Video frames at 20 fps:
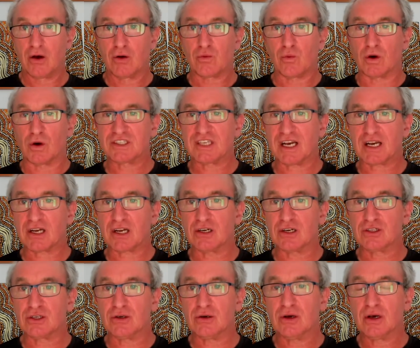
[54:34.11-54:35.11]
What's that going
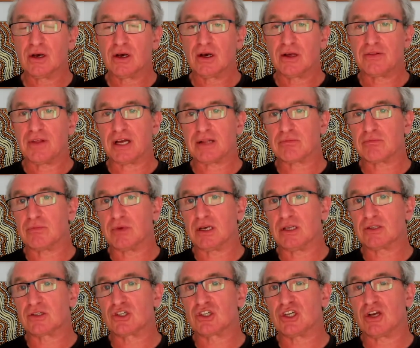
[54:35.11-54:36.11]
to do? that
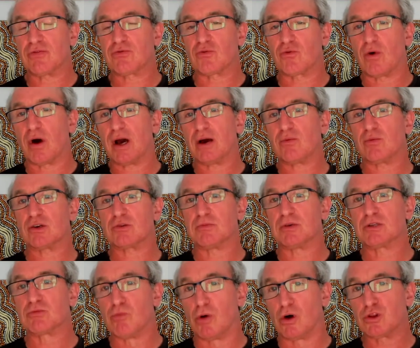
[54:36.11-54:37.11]
means shift right, which
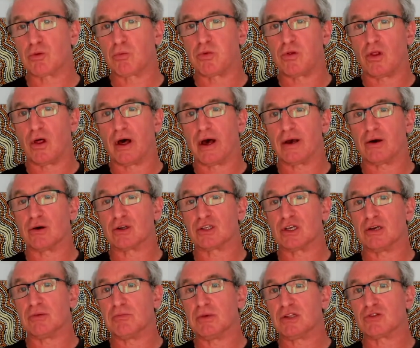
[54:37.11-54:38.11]
means multiply, or
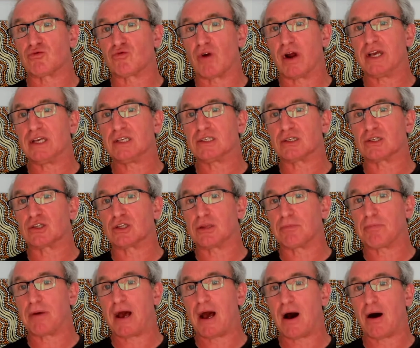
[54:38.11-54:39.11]
it means raise it to the
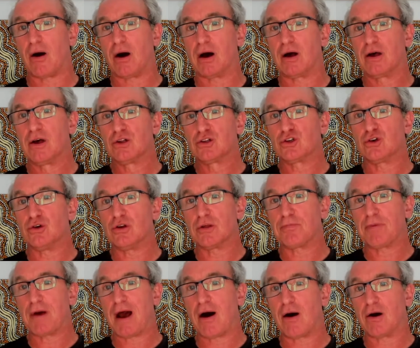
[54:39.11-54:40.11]
power, 2 to the
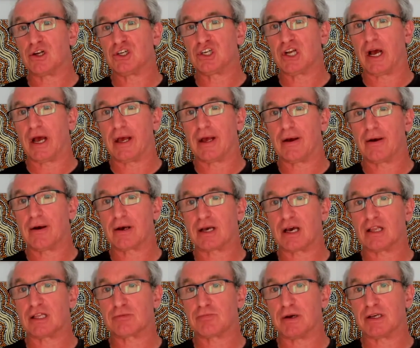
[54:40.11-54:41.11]
power j.
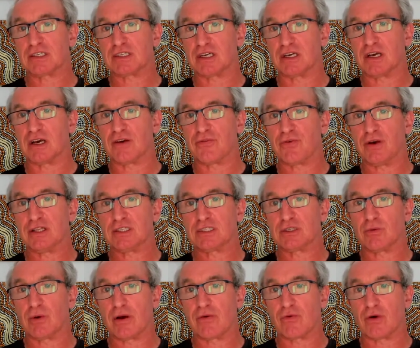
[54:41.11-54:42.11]
Okay, that's basically a fancy
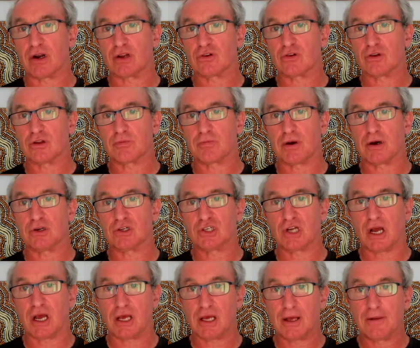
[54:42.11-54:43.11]
way of writing 2 to the power
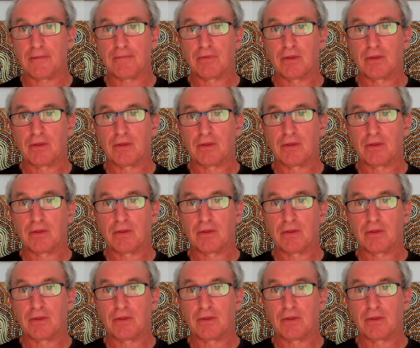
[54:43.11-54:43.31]
j.